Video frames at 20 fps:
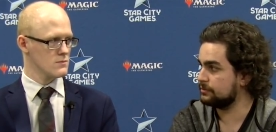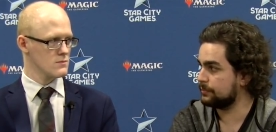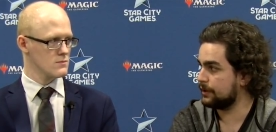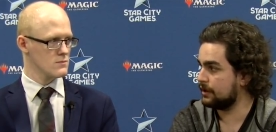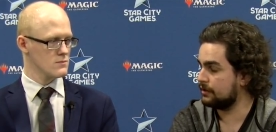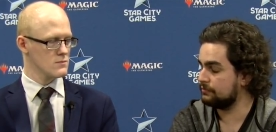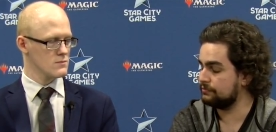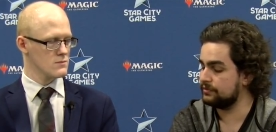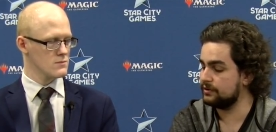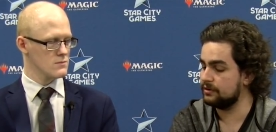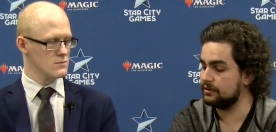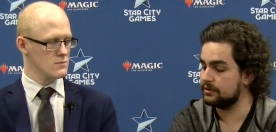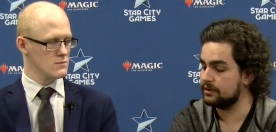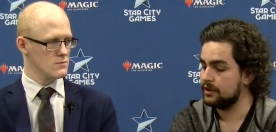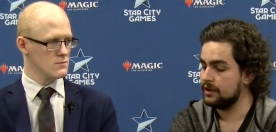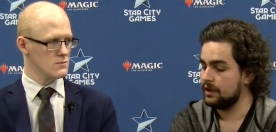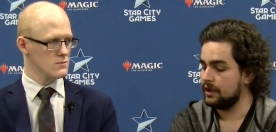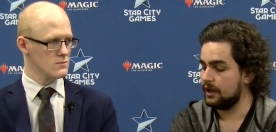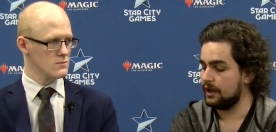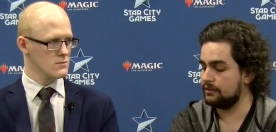Speaker 1: the battlefield
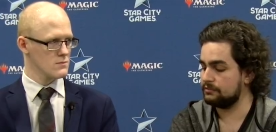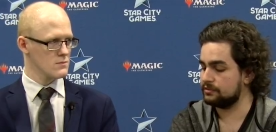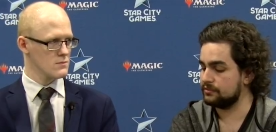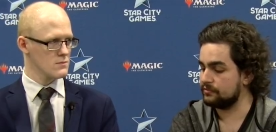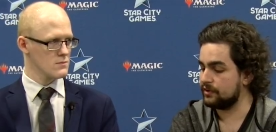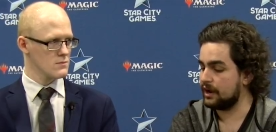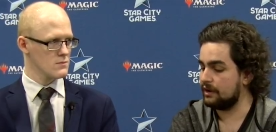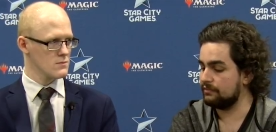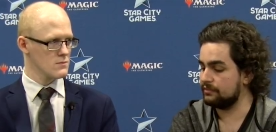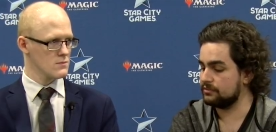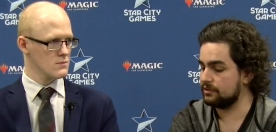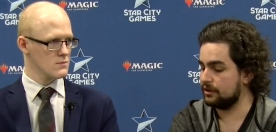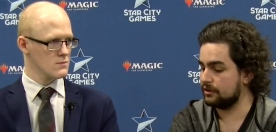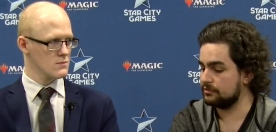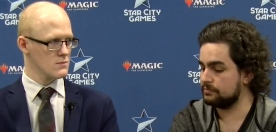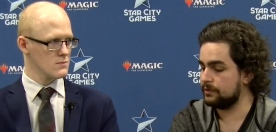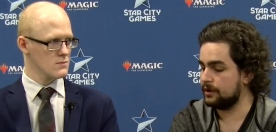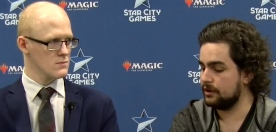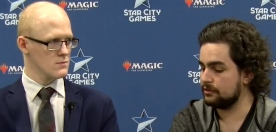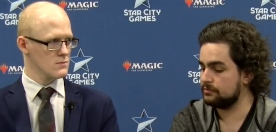and survive as long as
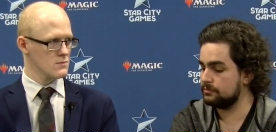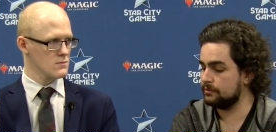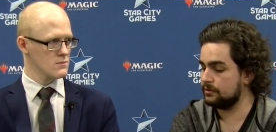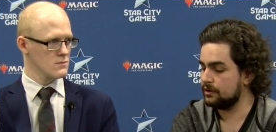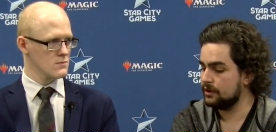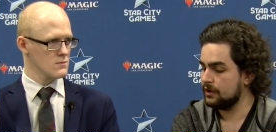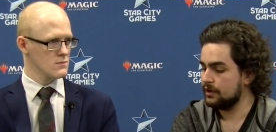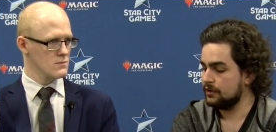possible